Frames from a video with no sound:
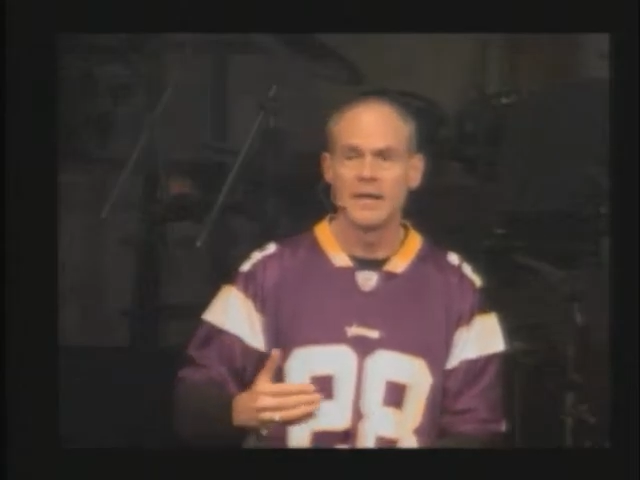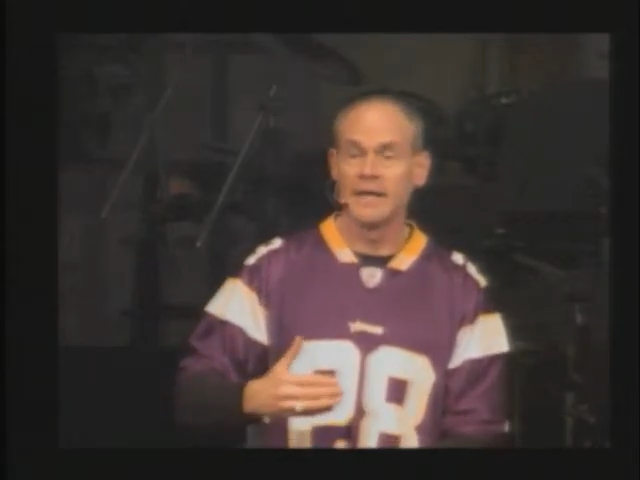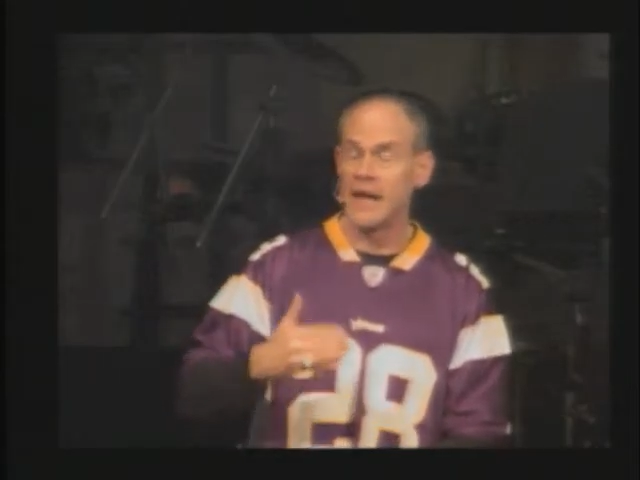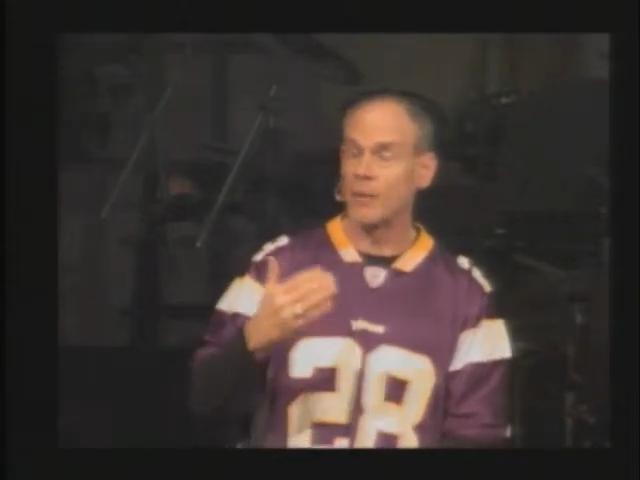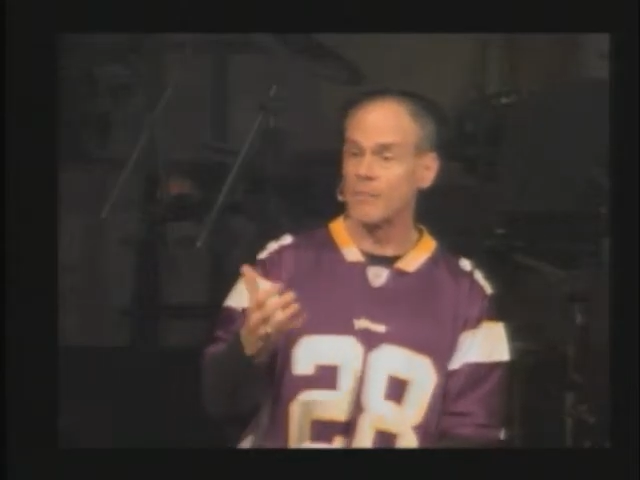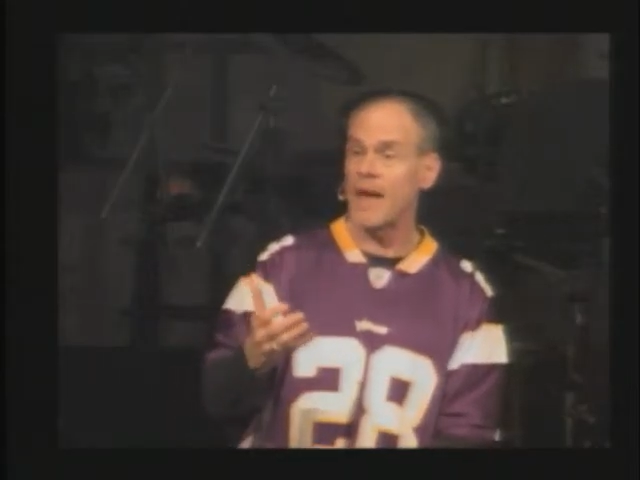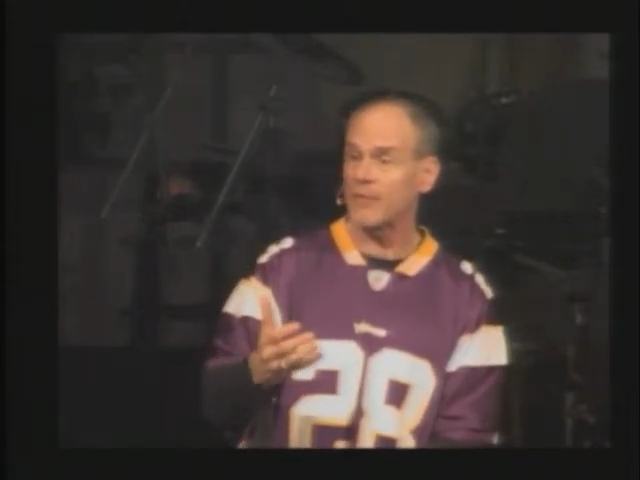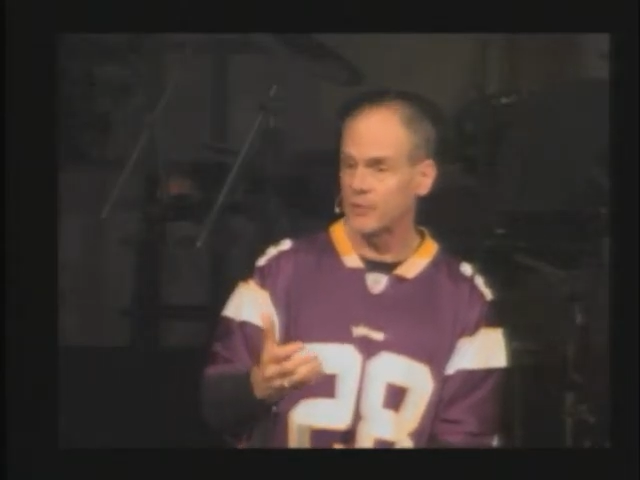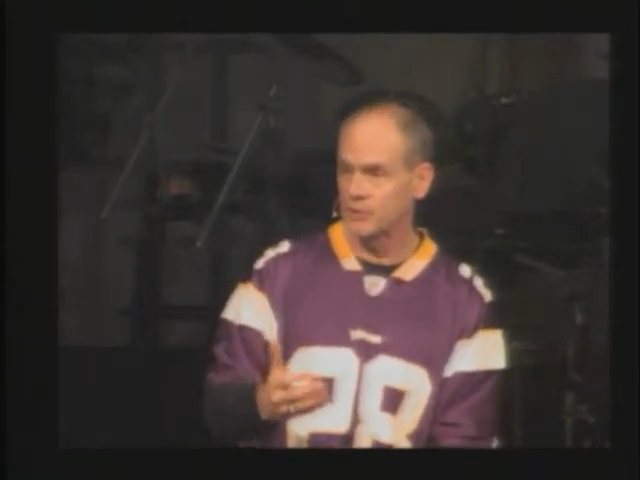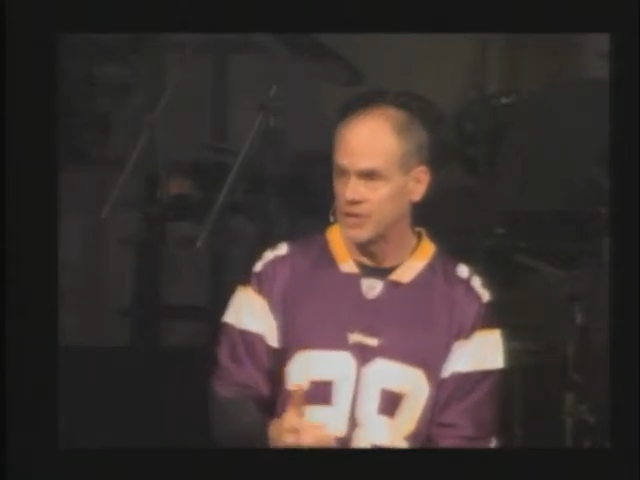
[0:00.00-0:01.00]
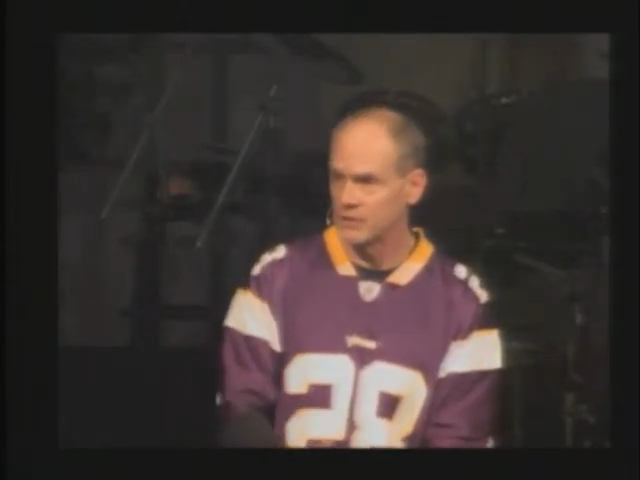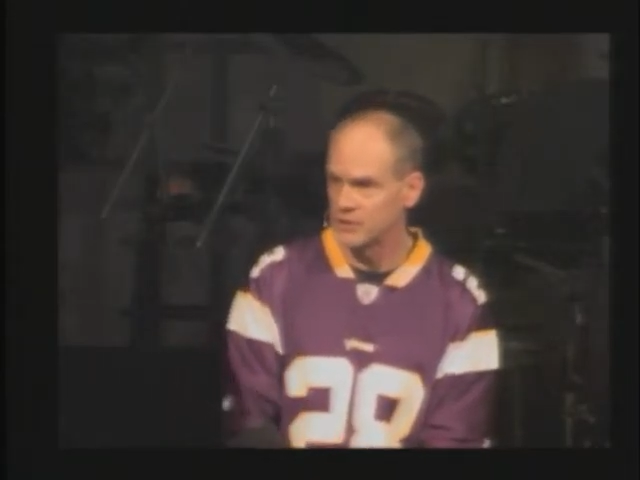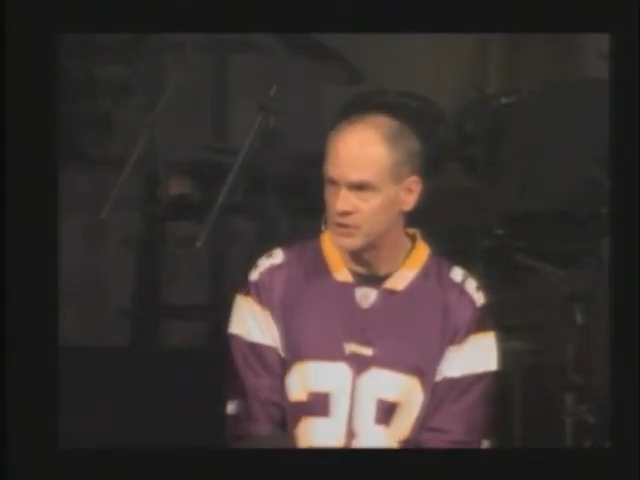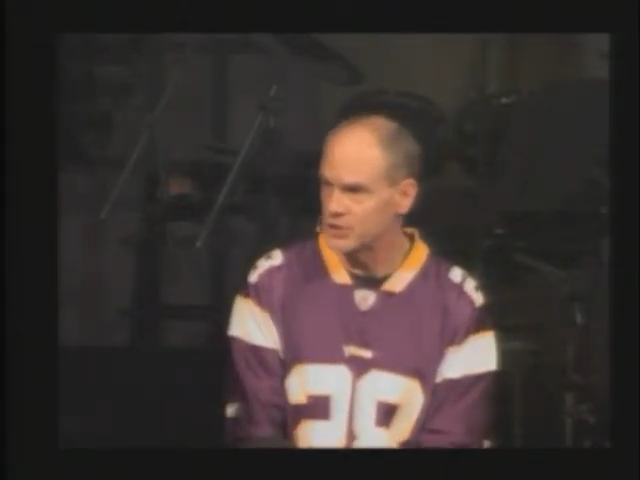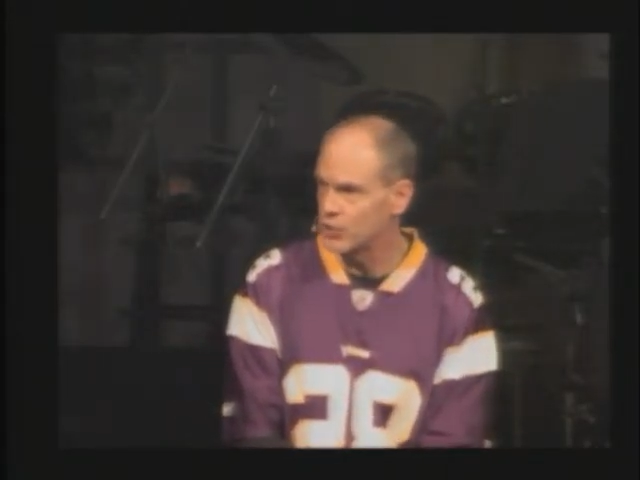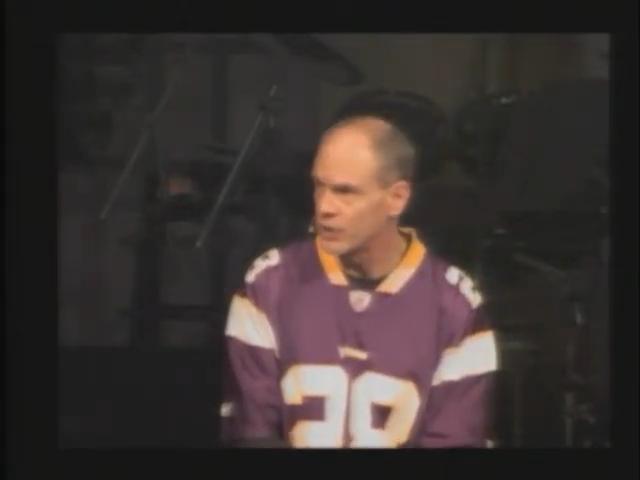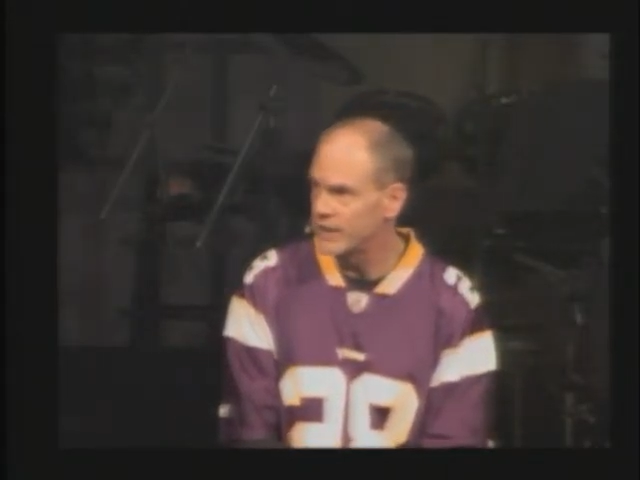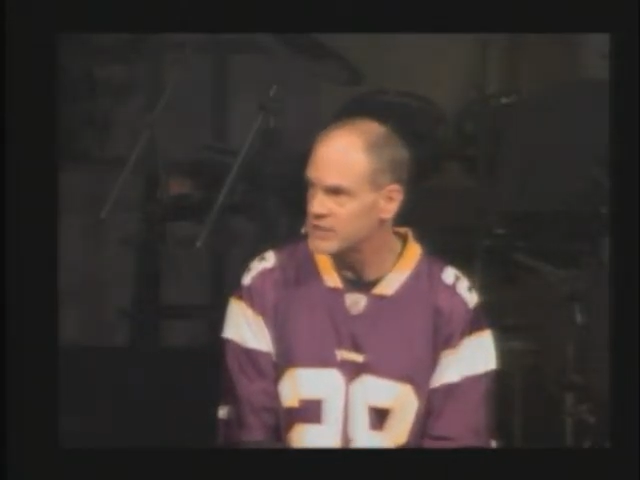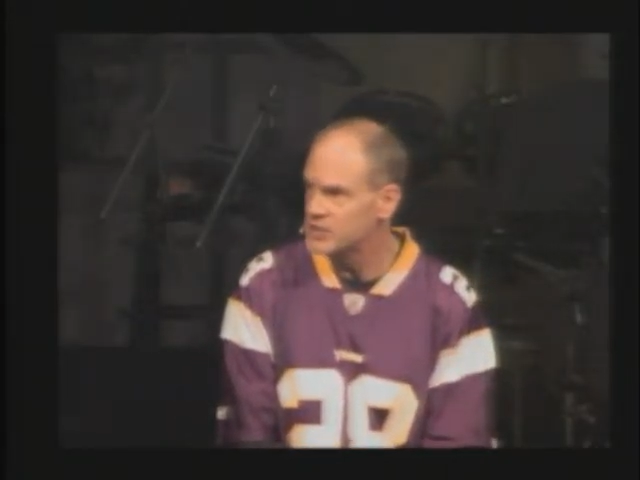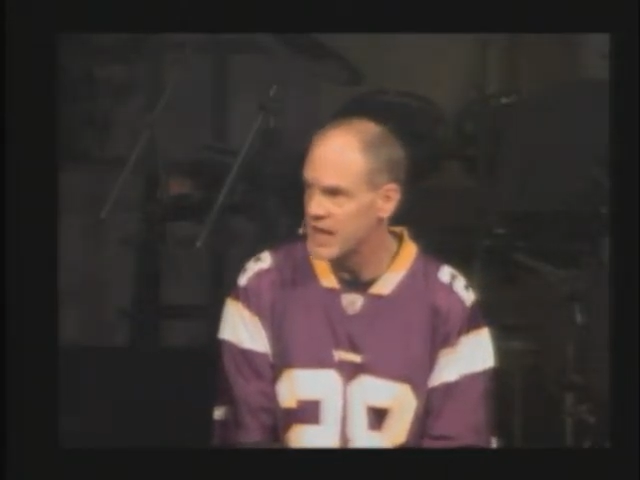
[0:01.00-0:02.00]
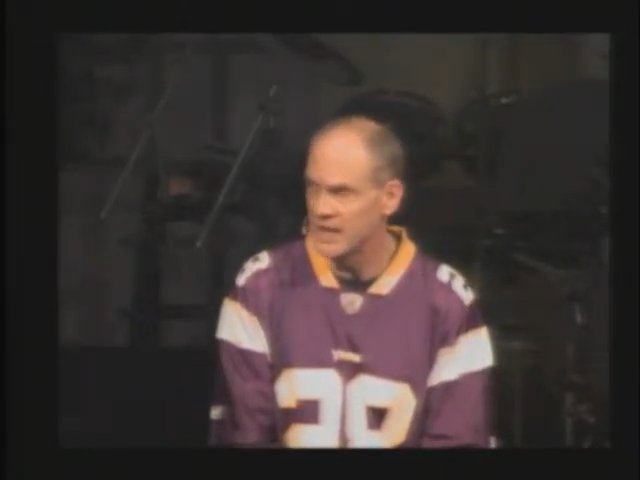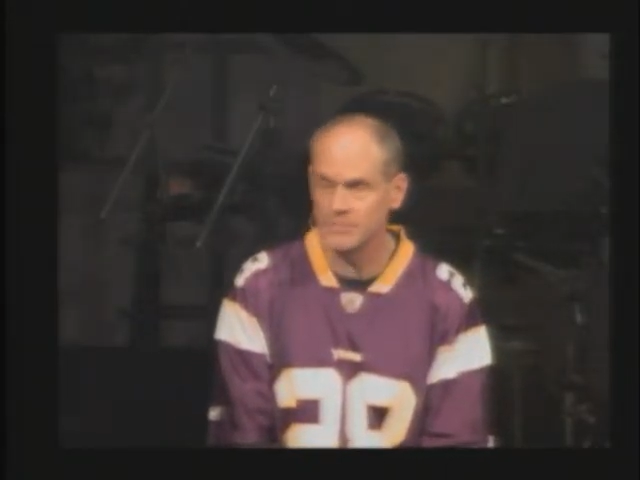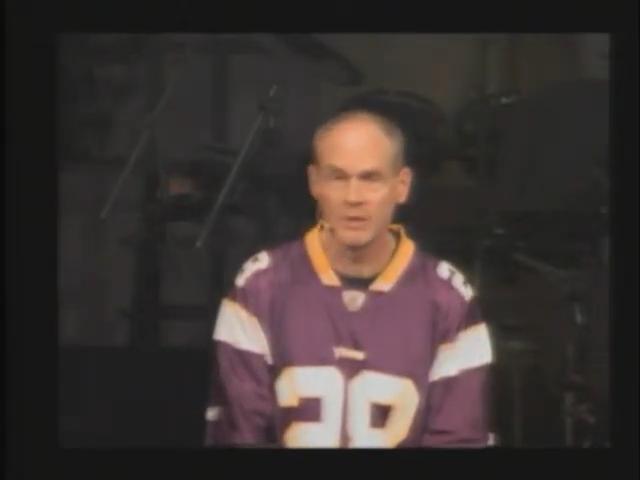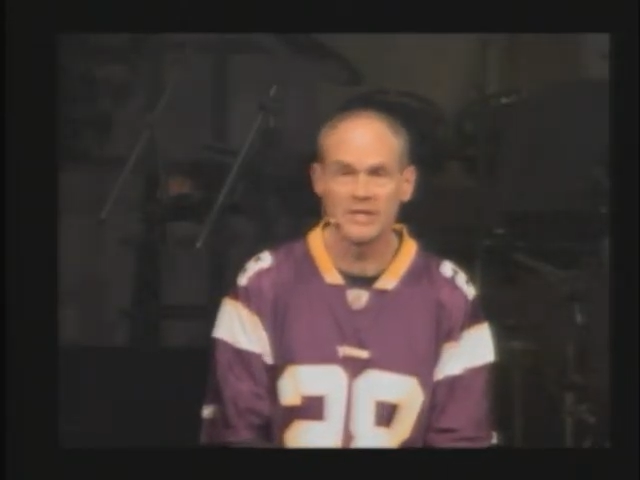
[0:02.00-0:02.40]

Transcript: Now, when Matthew tells this story in his gospel,